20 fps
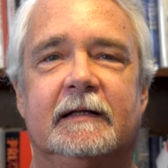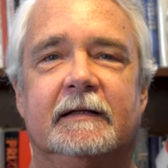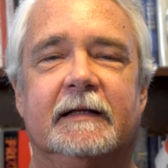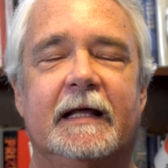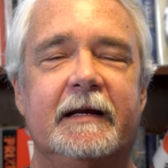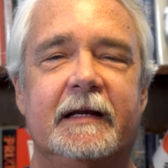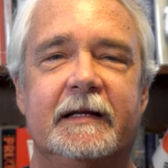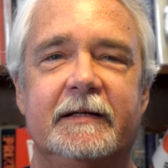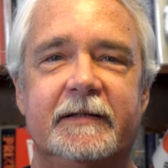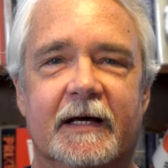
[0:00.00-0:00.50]

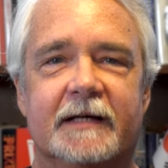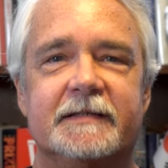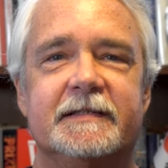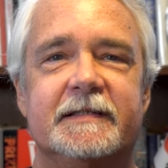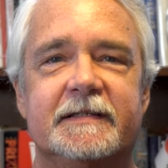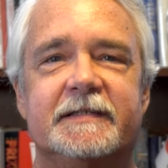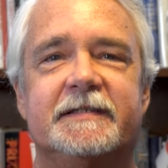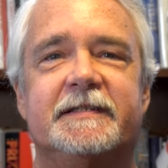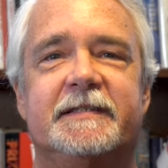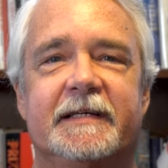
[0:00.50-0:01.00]
Lenin
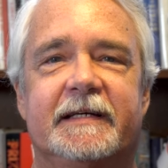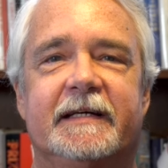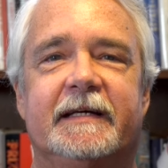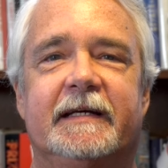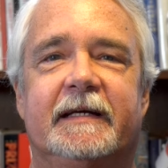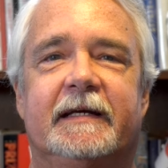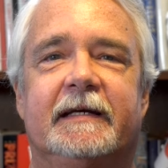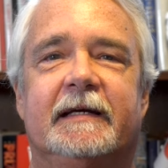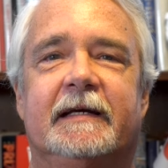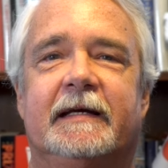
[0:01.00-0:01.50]
doesn't
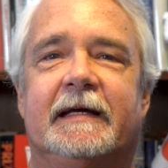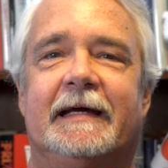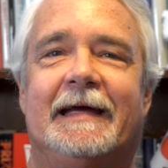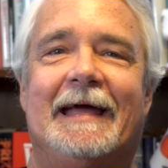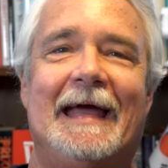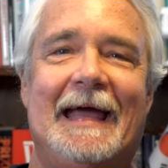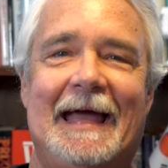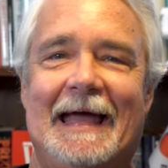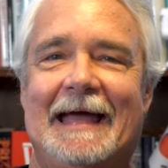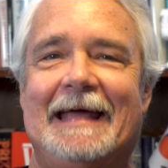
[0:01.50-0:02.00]
see
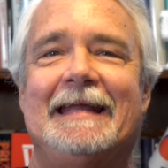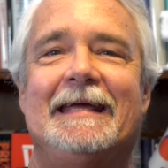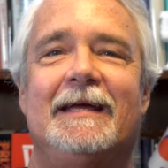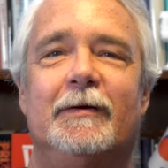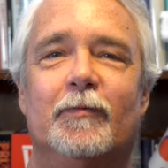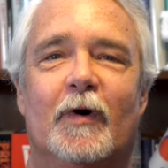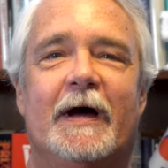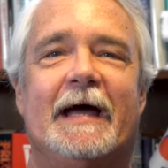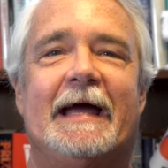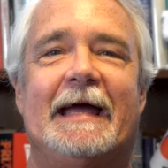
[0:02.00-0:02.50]

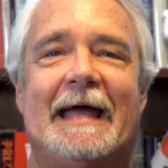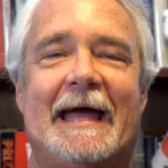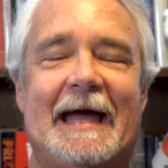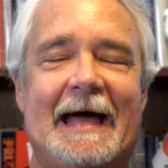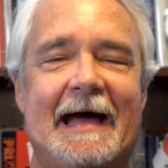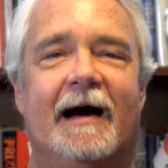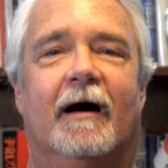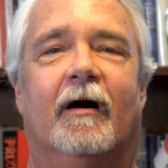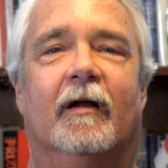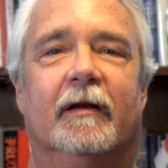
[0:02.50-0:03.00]
any way
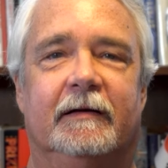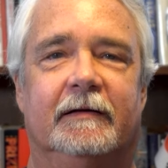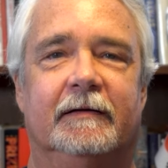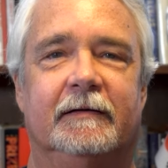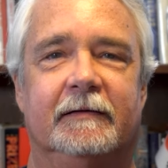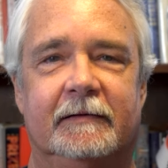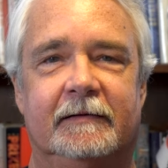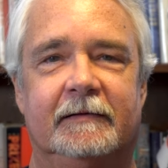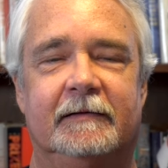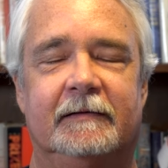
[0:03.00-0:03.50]
out.
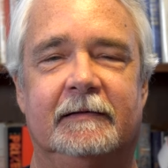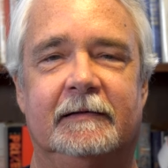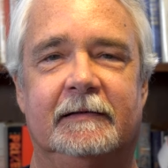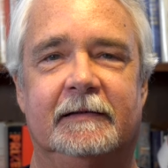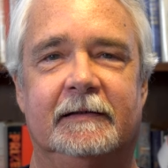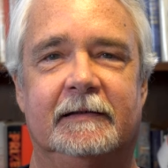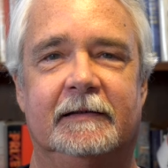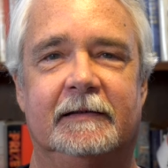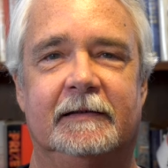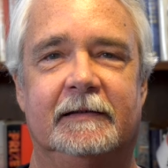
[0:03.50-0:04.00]

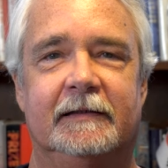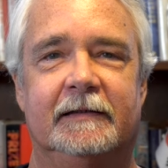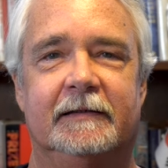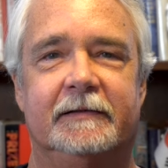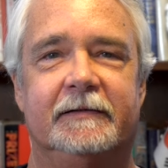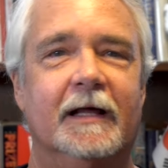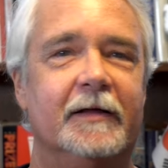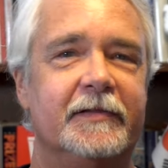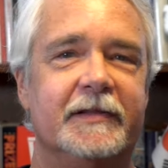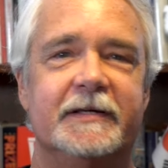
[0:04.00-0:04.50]

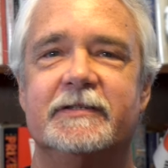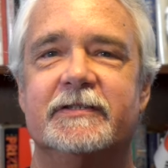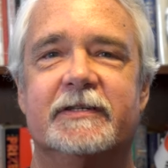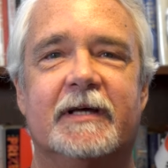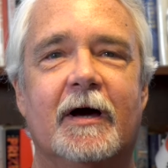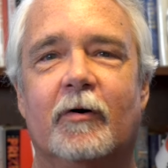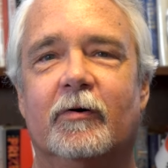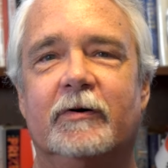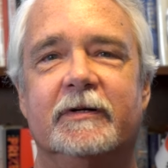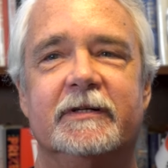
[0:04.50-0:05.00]
Nothing's
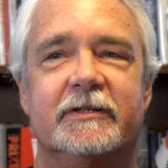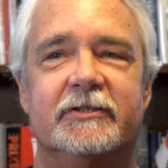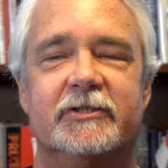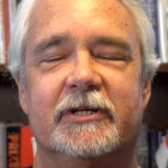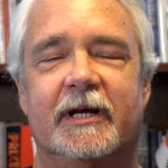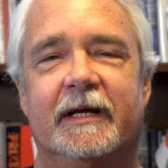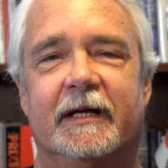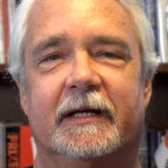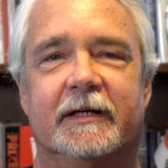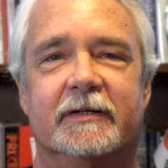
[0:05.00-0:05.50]
going to
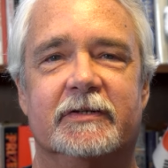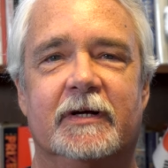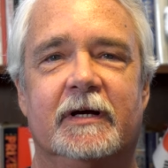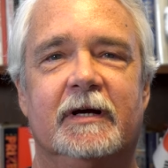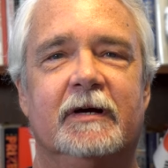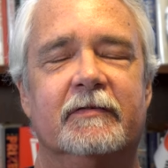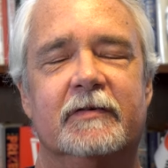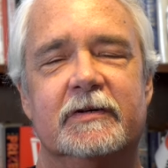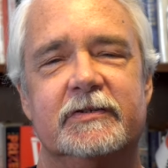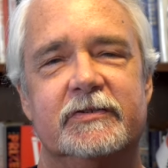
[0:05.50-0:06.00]
change.
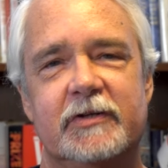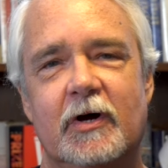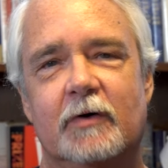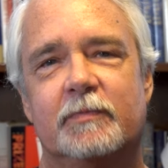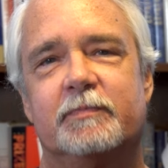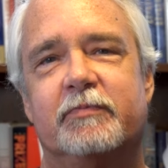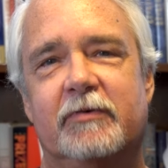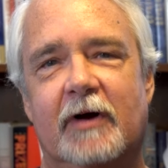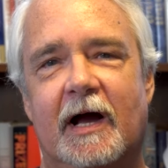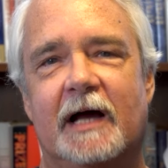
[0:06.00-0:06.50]
There's
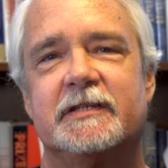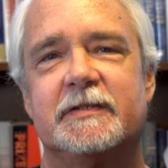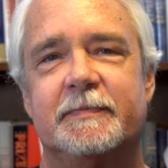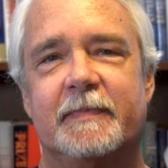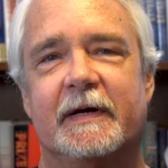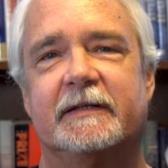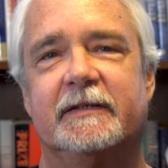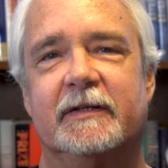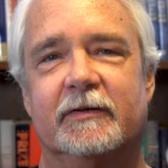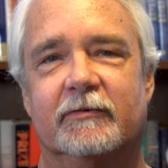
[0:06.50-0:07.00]
no
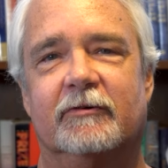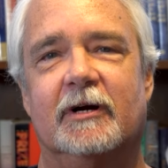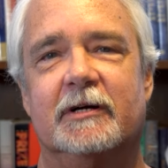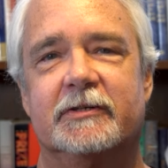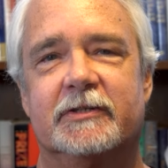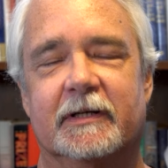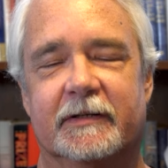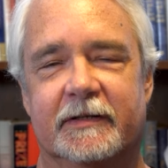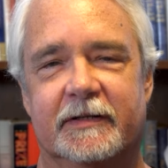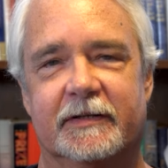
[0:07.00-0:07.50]
prospect in
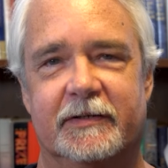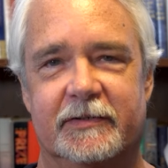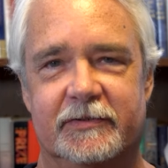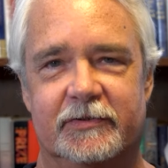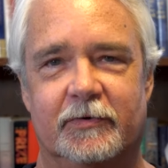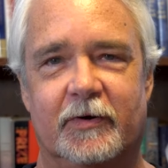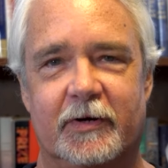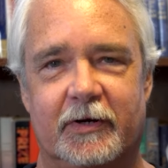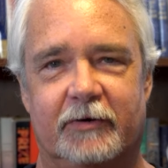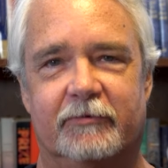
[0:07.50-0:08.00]
Russia that
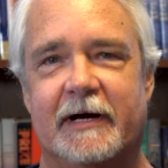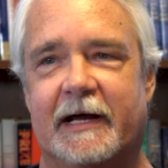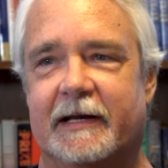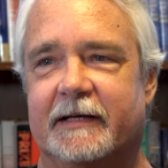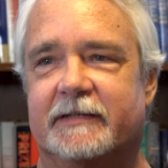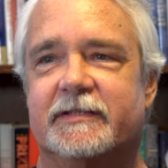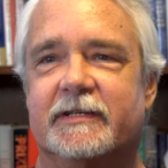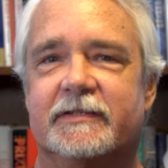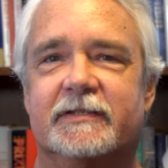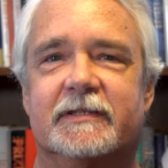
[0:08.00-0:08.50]
this
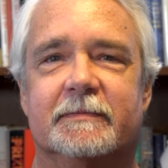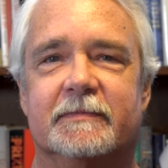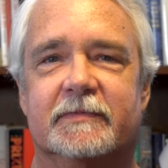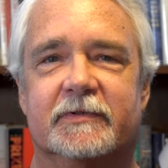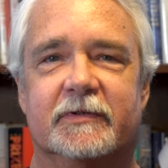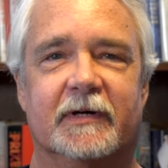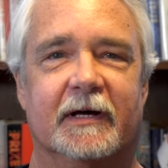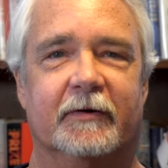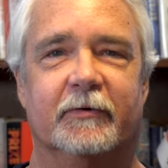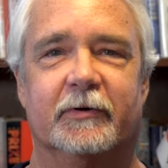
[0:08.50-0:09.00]
autocratic
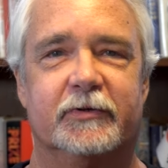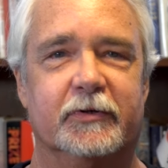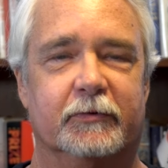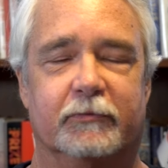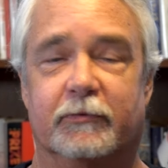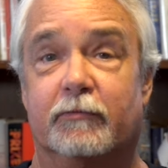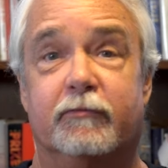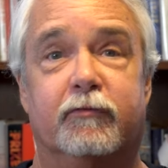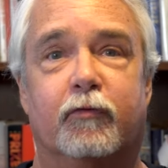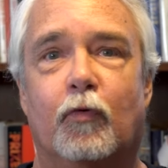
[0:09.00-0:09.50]
system's going to
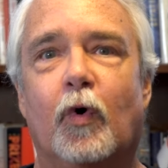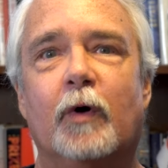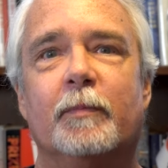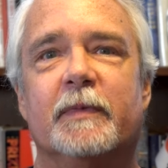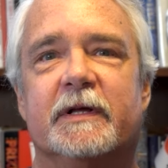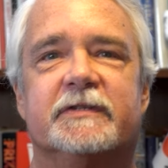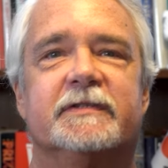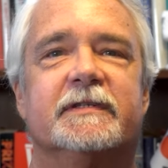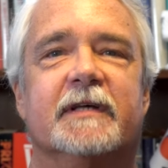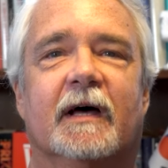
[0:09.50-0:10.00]

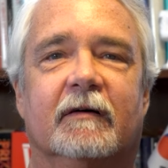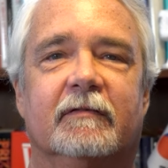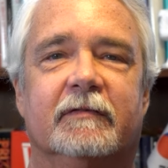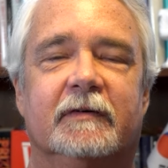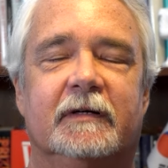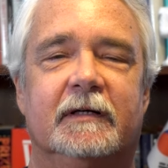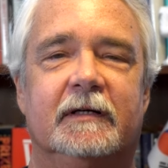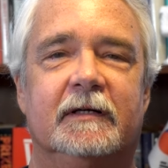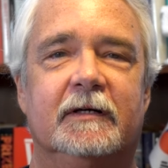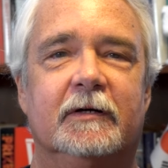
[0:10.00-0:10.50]
reform itself
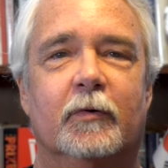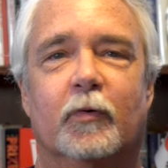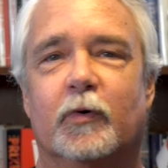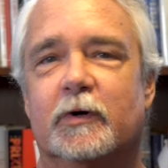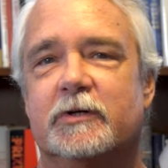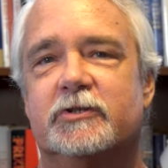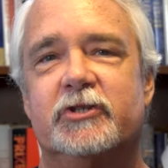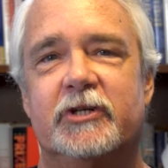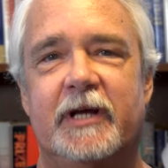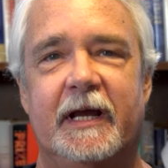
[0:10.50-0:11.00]

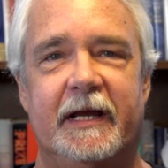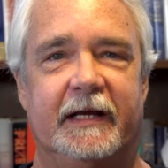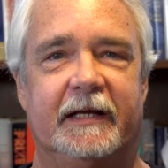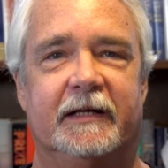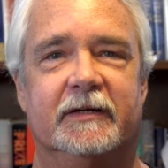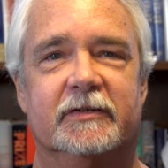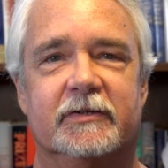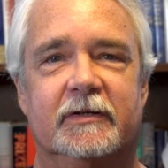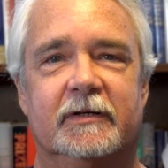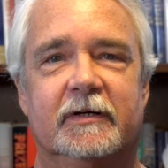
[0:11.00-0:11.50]
or
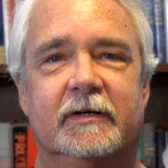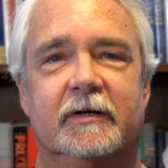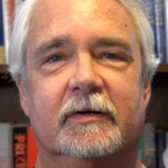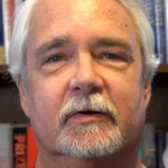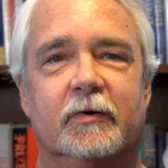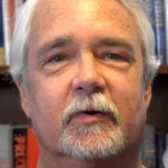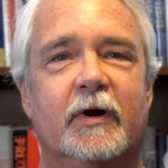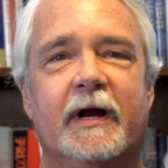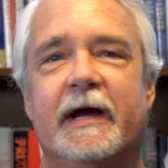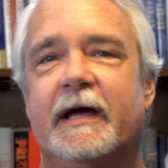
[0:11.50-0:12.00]
change
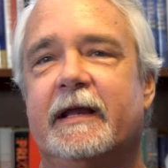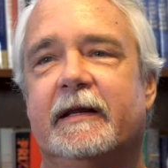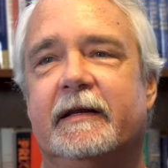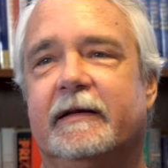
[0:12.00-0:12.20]
or head